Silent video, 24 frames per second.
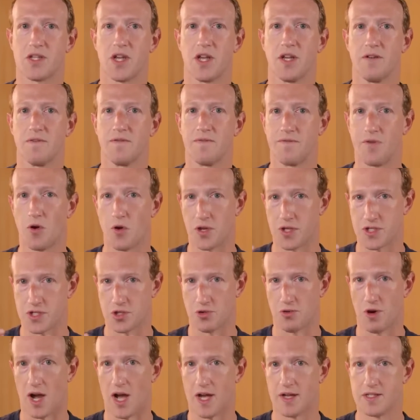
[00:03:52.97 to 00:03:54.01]
and focus
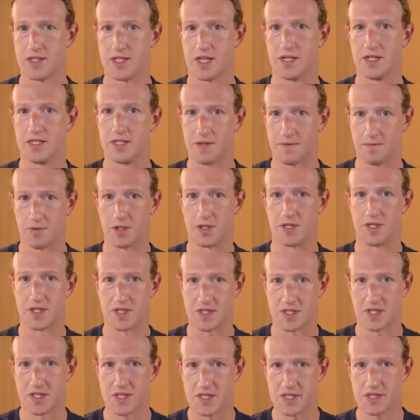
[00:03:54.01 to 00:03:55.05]
your eyes at different
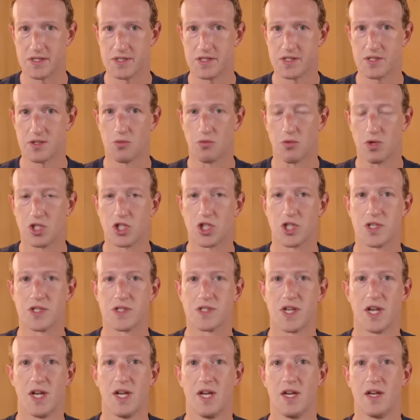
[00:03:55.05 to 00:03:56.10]
distances, which is